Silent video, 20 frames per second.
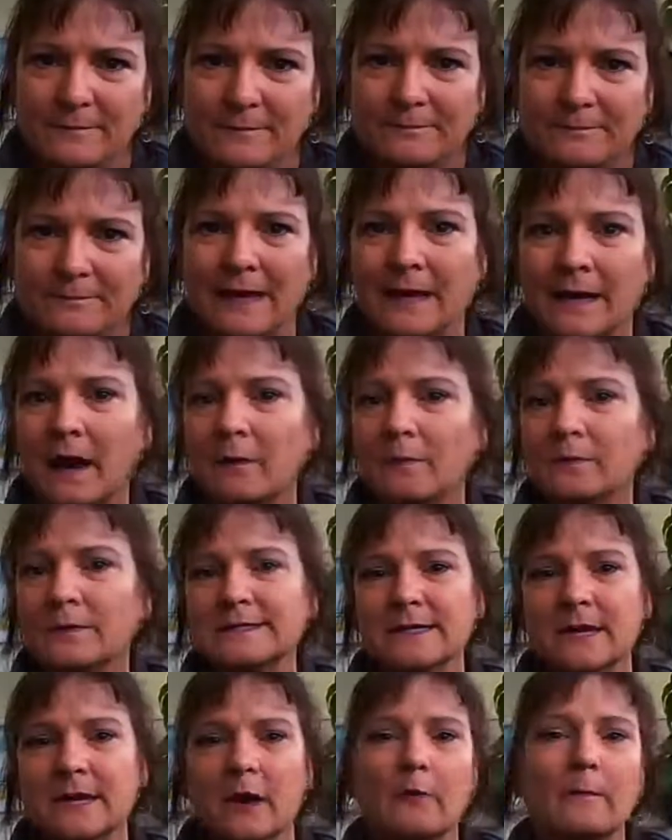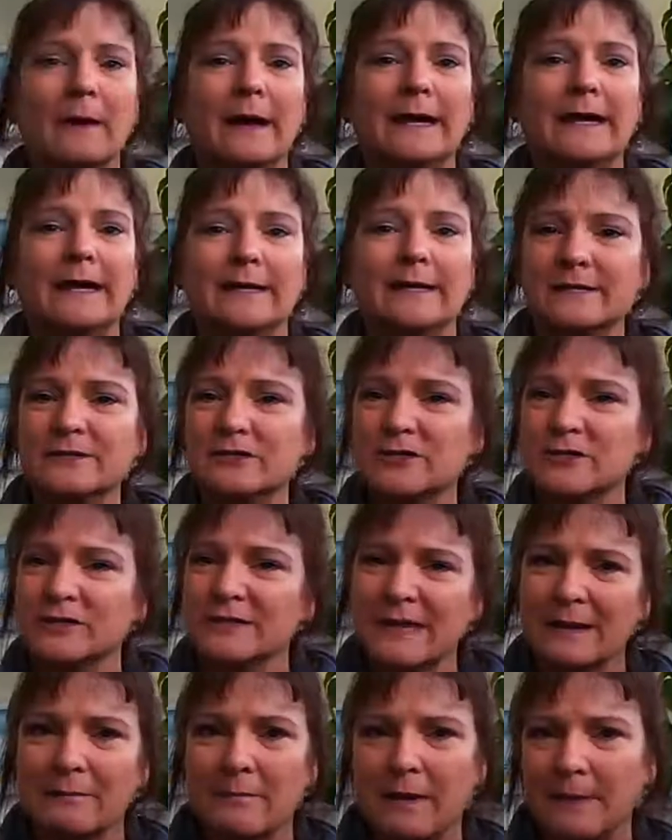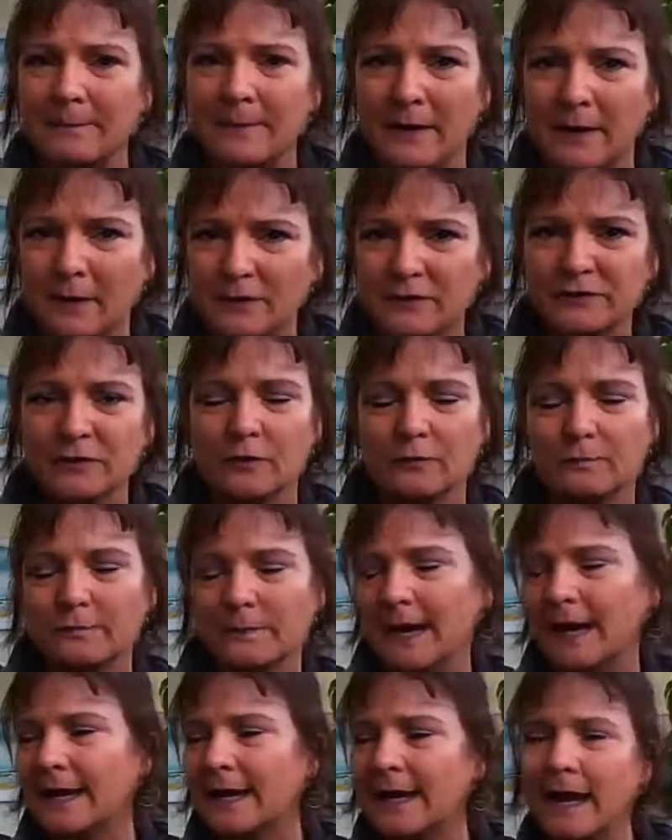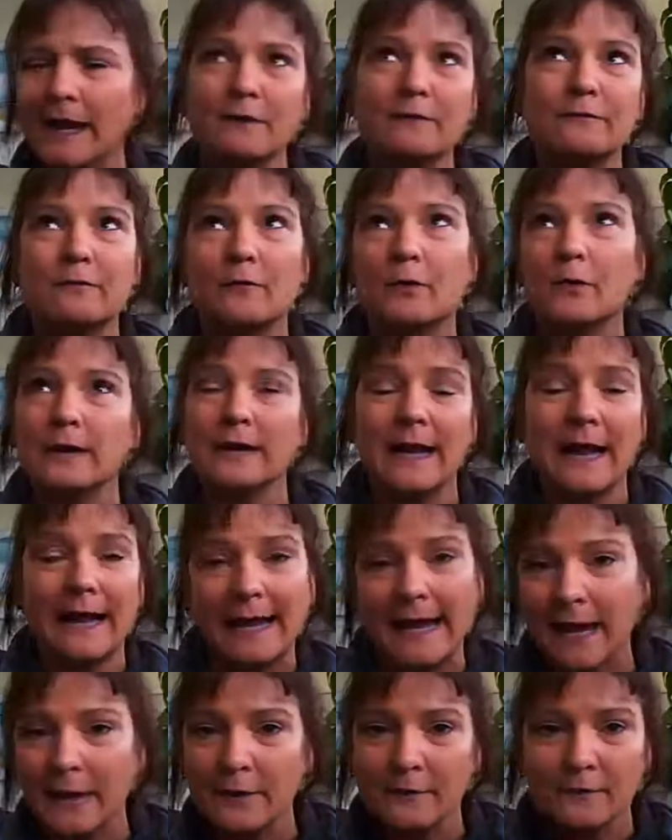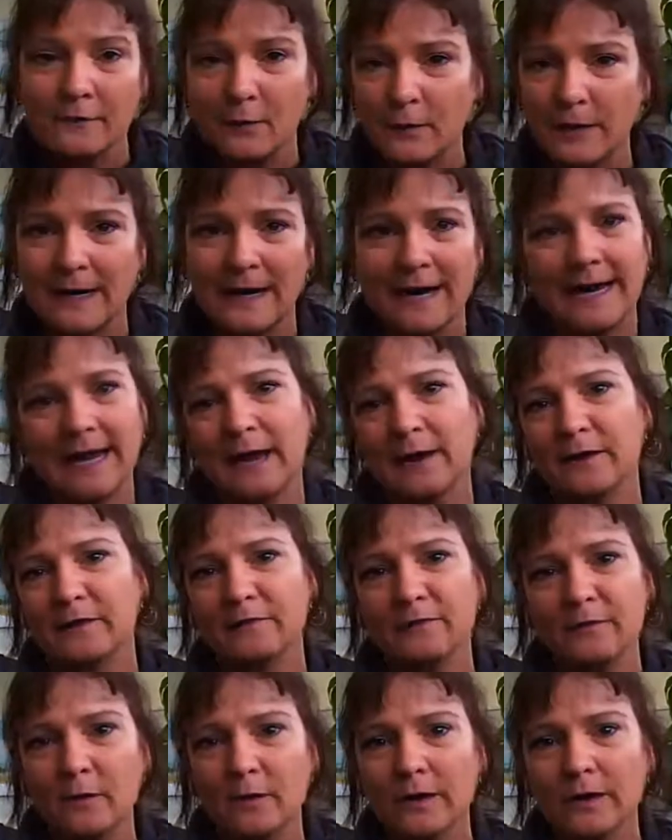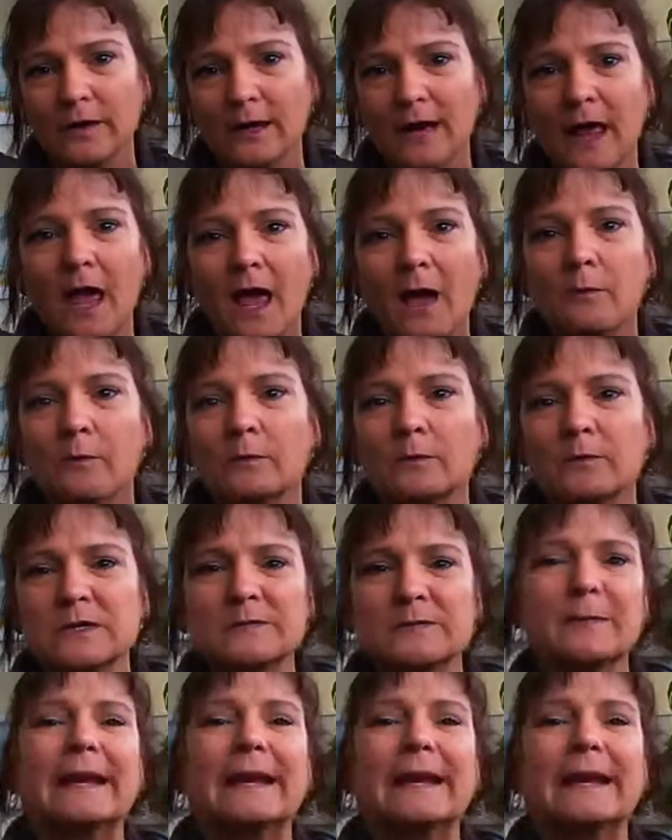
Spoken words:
a full life. And I would tell my kids, just like my parents told me, I can't afford it, I can't afford it, I can't afford it,